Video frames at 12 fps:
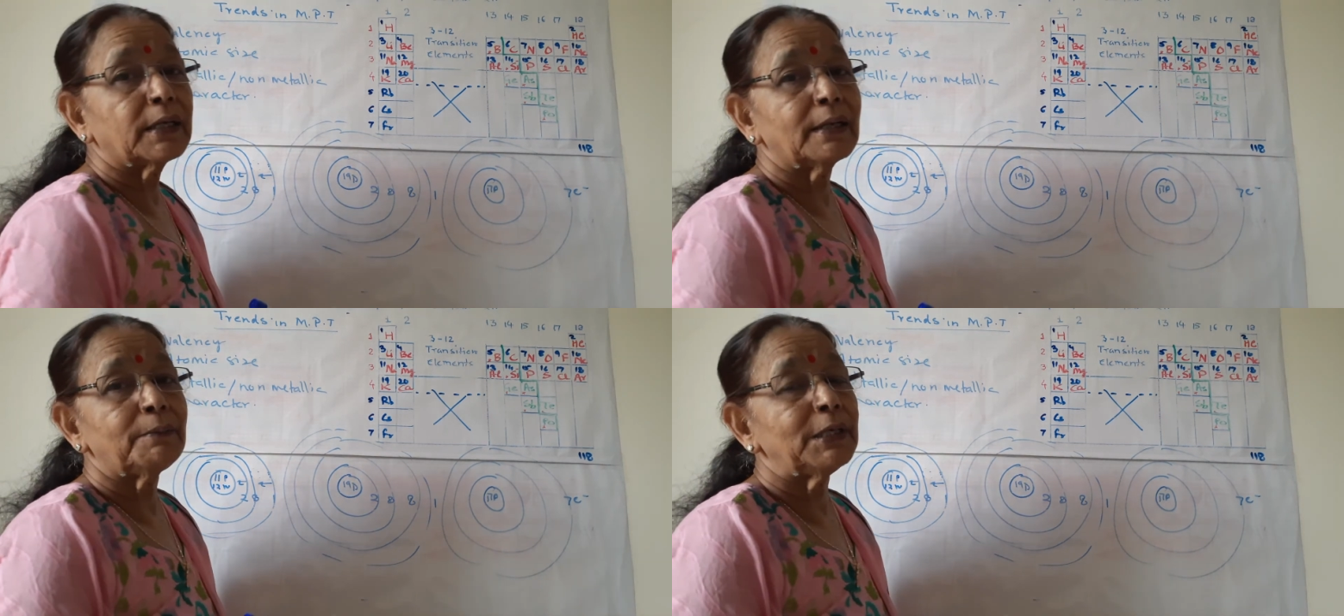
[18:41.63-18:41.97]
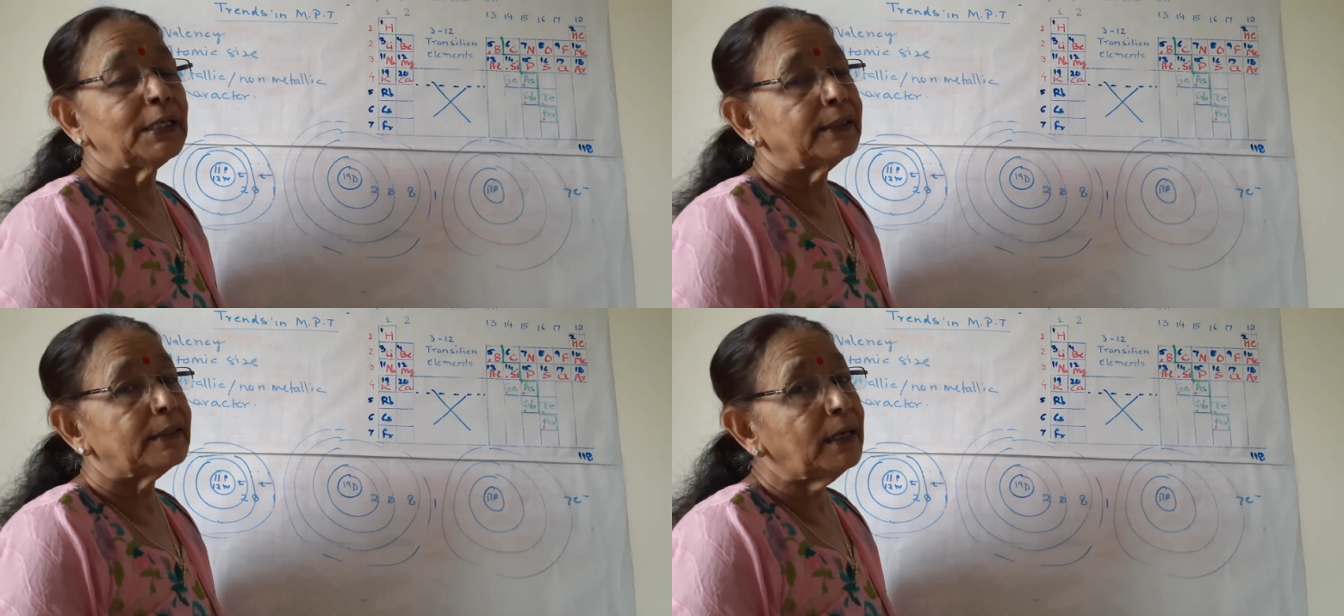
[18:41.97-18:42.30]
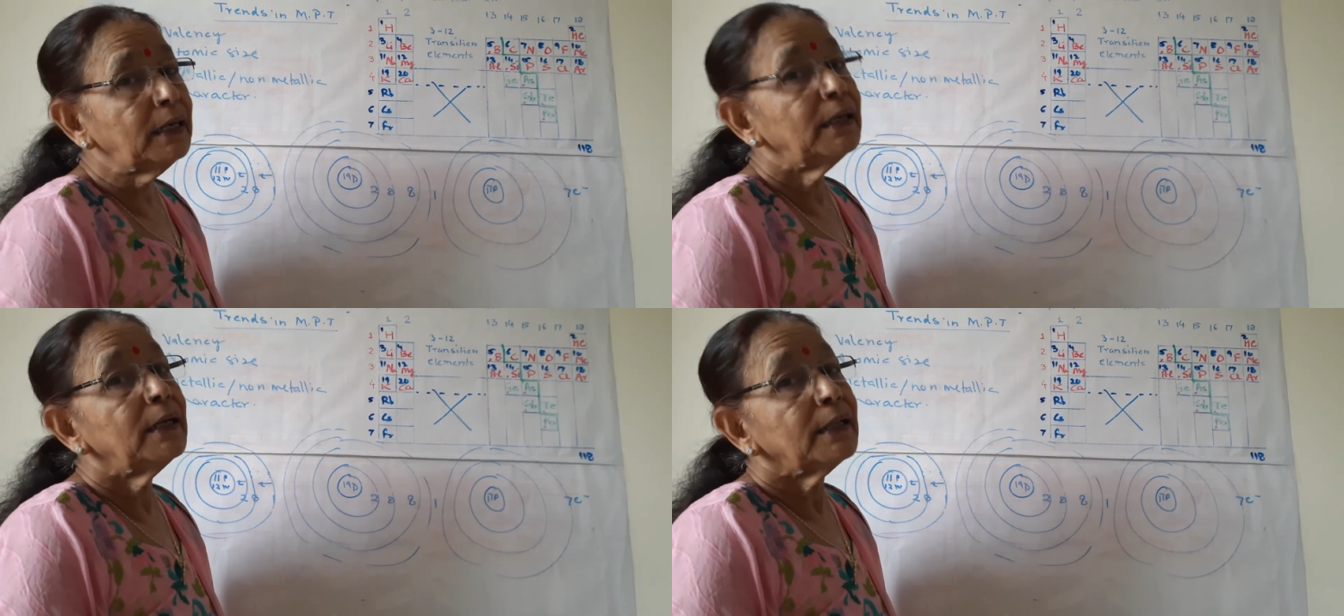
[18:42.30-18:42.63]
table in
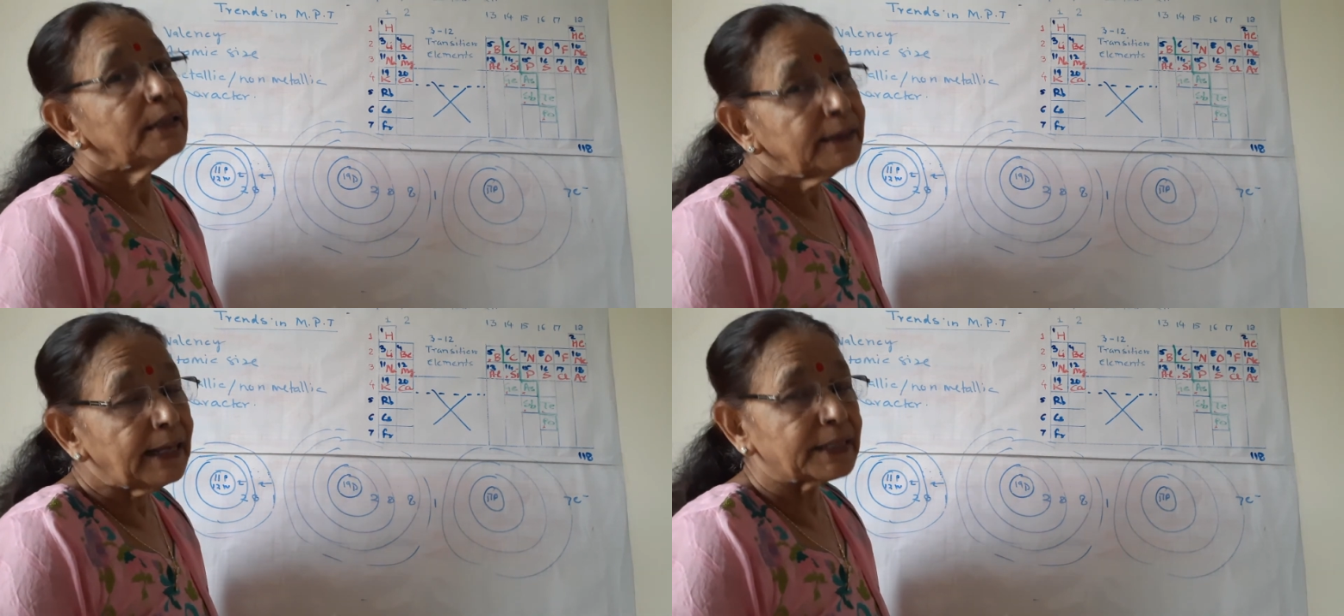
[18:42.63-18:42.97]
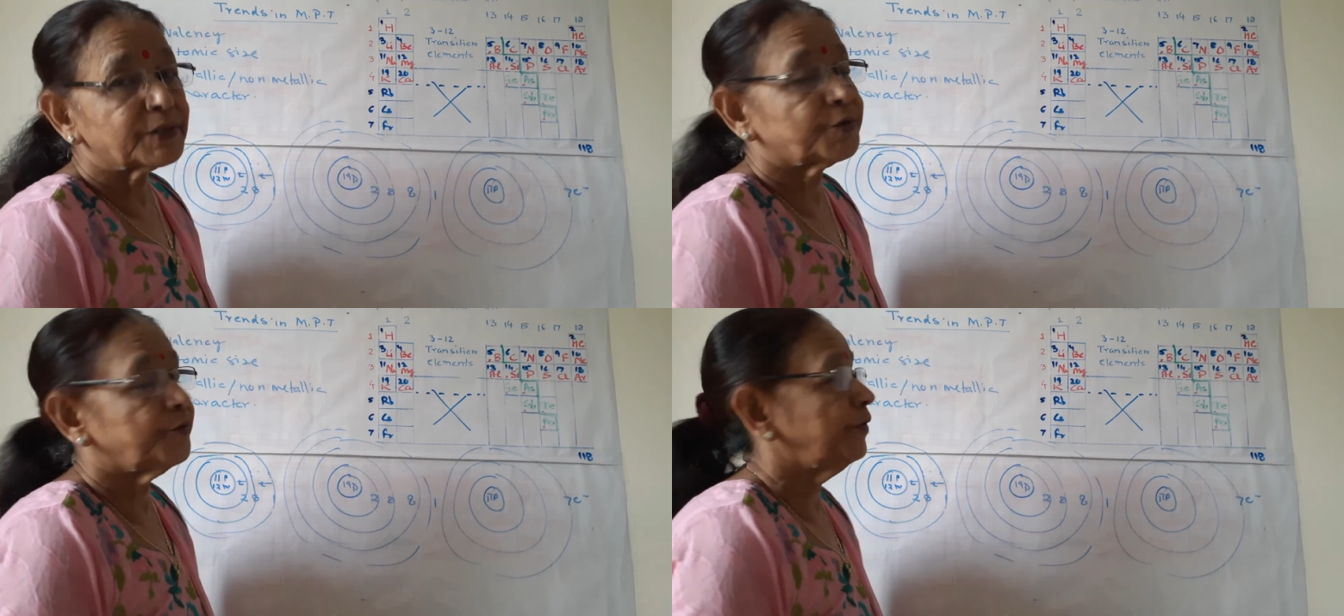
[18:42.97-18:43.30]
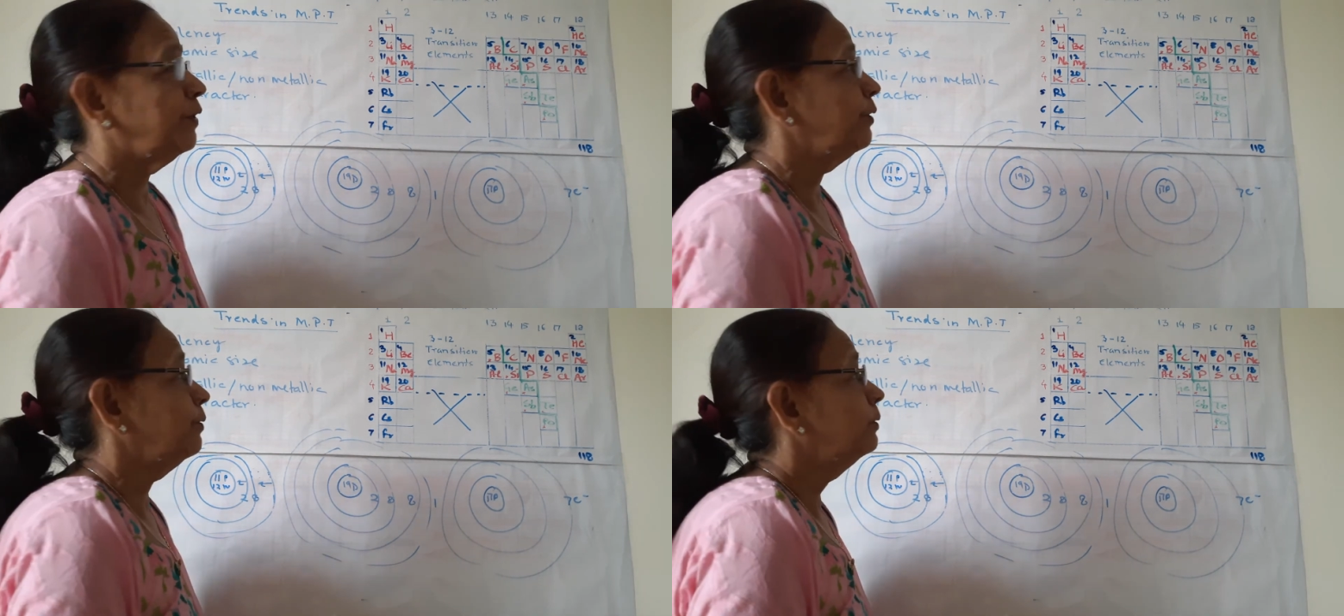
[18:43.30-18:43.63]
the next
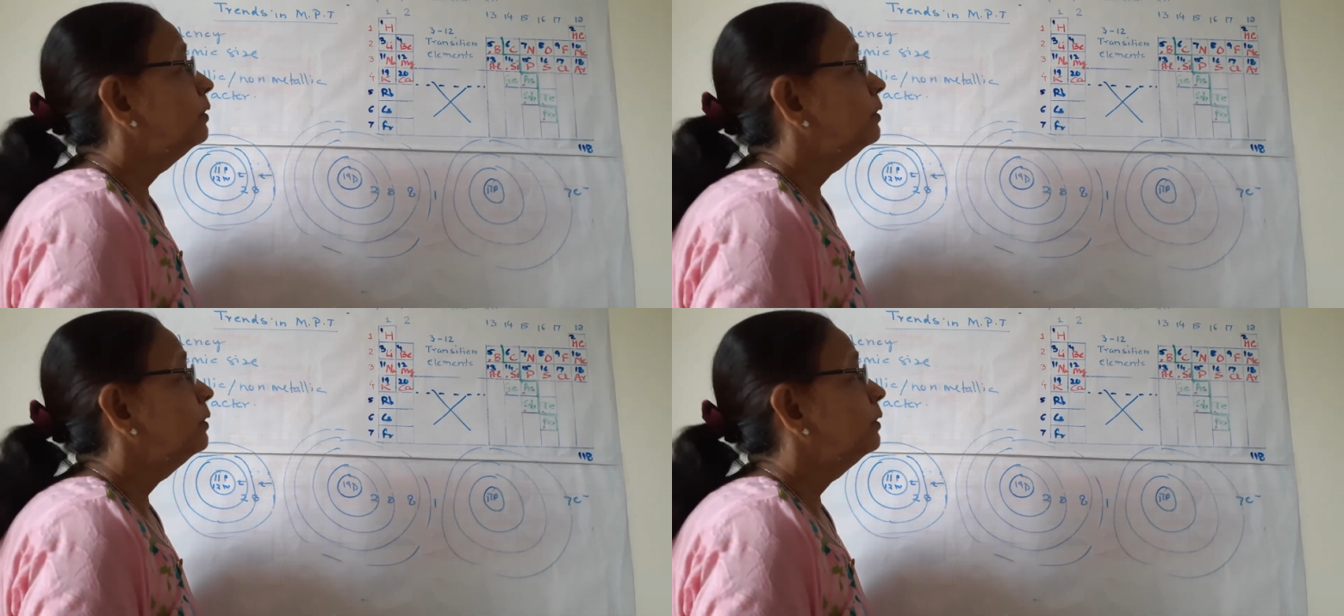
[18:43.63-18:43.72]
video.